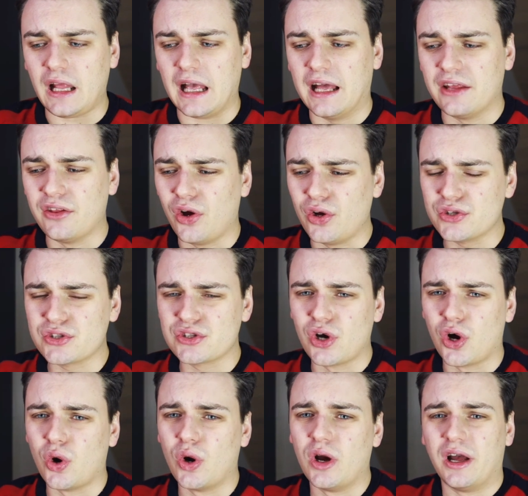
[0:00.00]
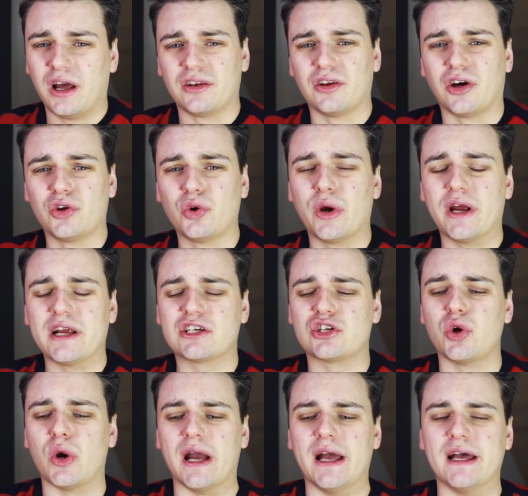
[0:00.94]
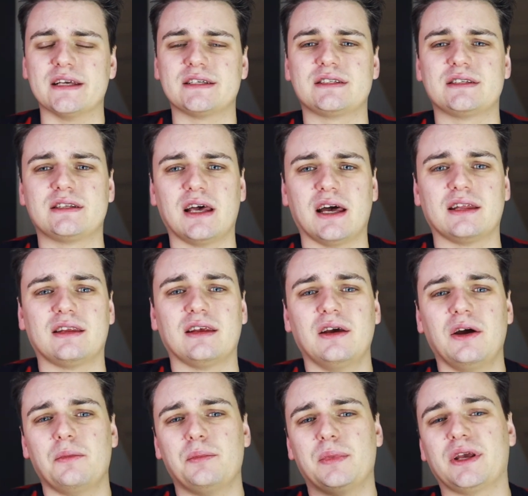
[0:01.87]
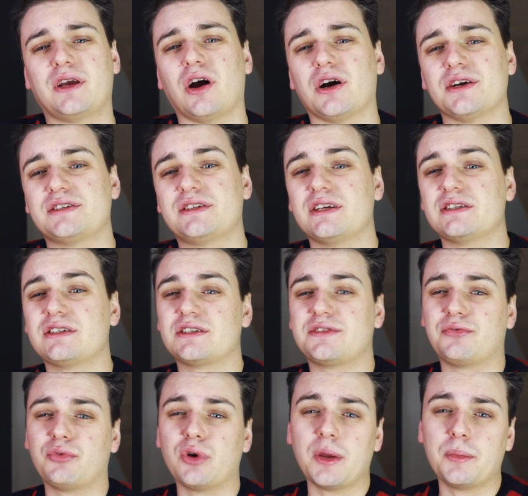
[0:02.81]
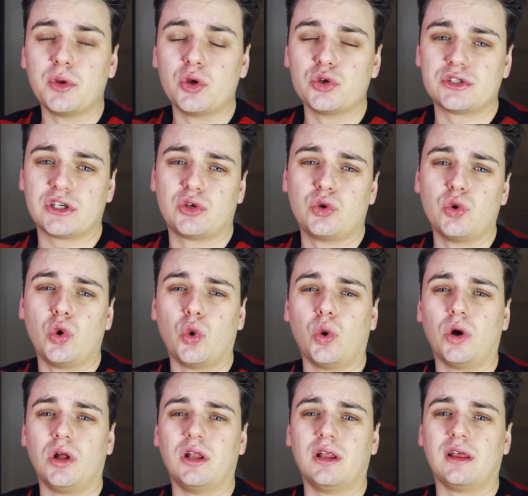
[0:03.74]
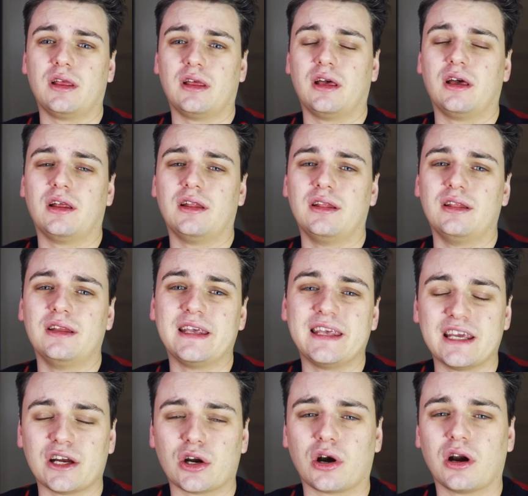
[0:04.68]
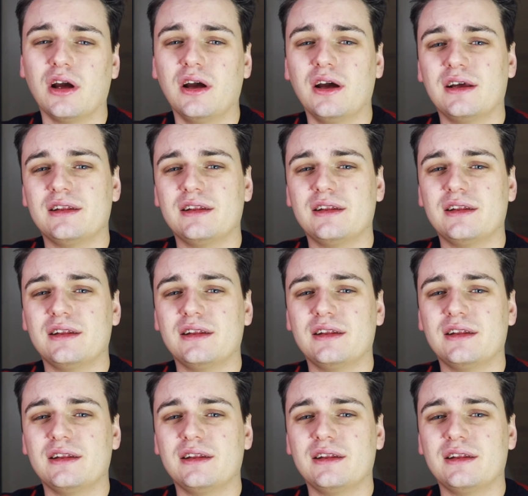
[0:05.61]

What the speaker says: And also another issue is that because this is free music, you will hear